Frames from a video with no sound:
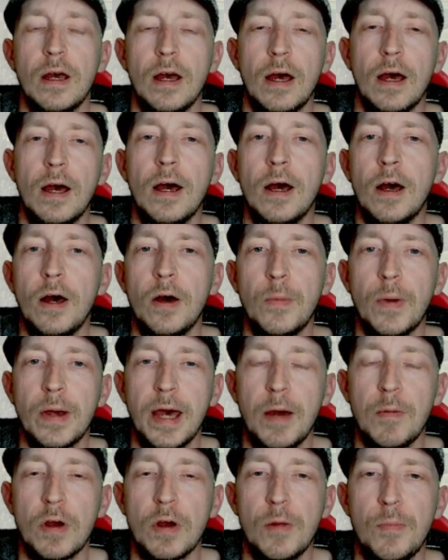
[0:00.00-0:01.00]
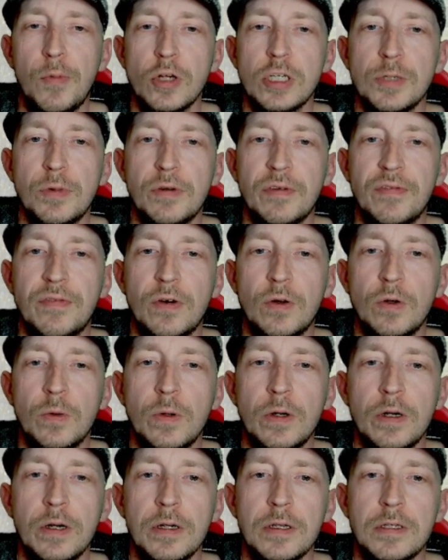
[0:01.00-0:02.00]
Again, we're going to push them all
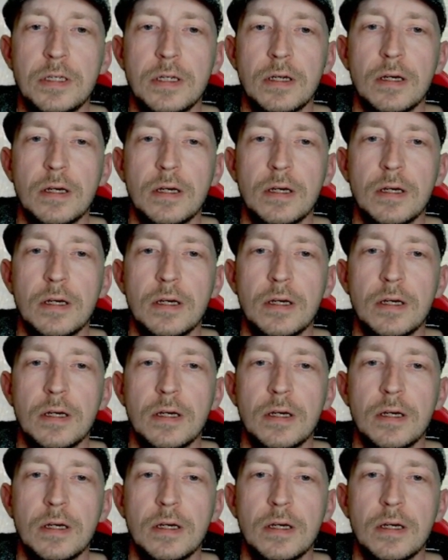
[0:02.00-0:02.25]
forward.